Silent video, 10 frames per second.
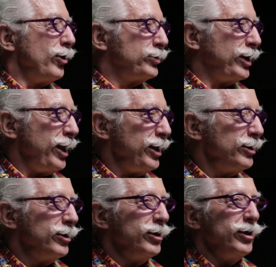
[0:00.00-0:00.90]
Okay,
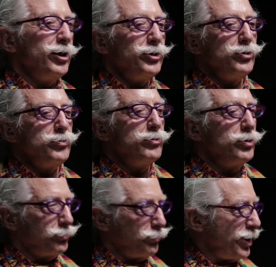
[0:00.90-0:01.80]

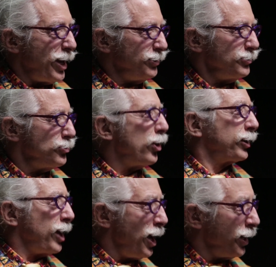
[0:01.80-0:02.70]
you create
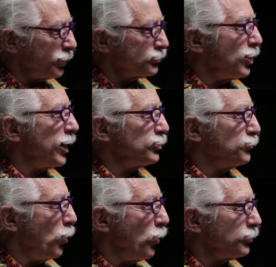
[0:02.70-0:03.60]
narcotics like
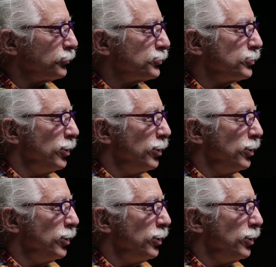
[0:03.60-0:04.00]
sports,